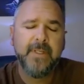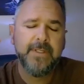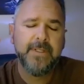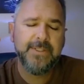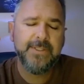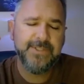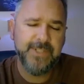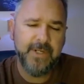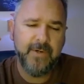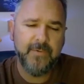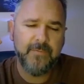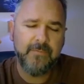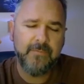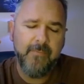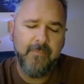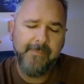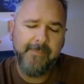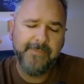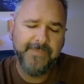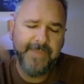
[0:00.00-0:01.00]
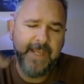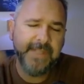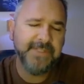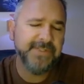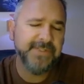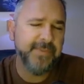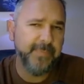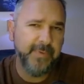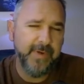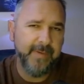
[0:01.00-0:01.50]
So that's
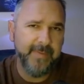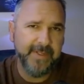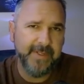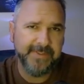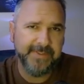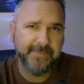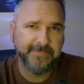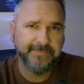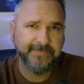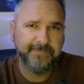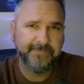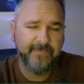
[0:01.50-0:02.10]
the premise.